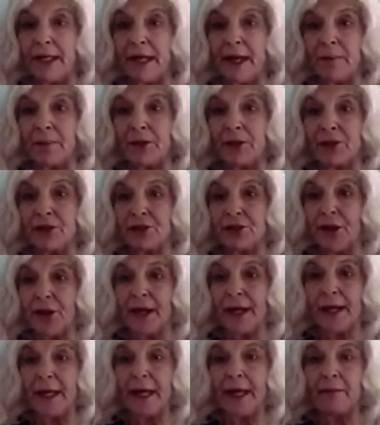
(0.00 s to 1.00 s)
I'm going to try
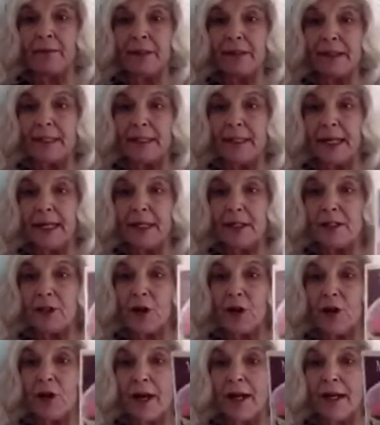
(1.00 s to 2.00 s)
again, but today's
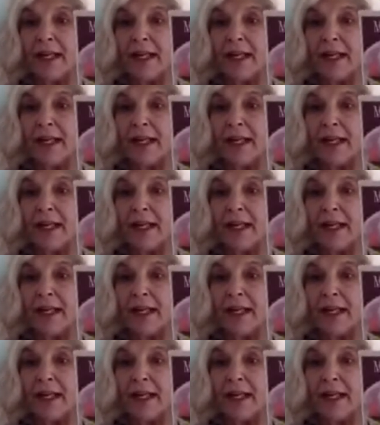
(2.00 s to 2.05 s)
card